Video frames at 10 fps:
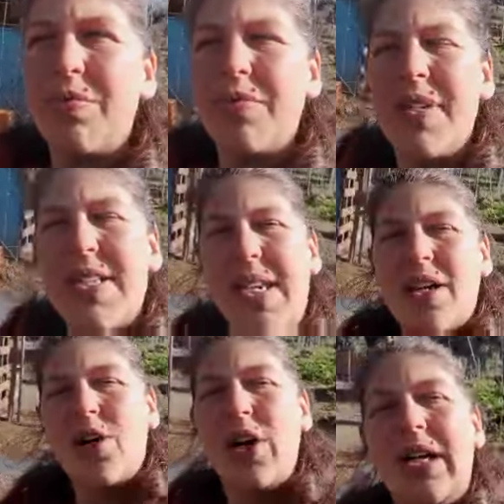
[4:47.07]
pretty
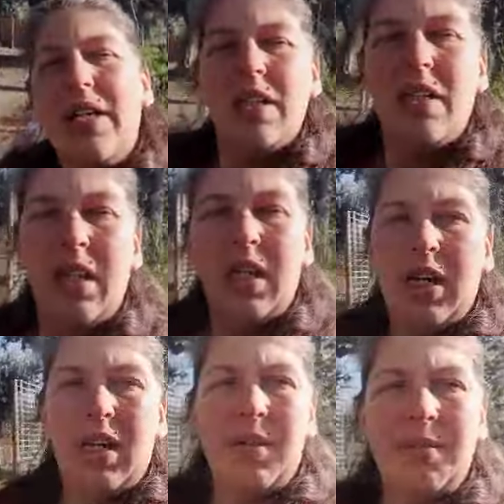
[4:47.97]
annoyed
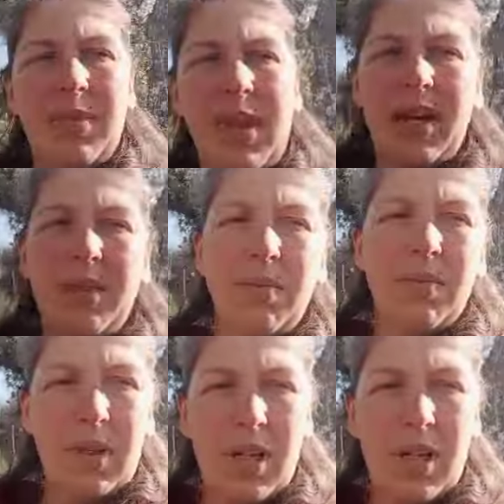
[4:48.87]
then,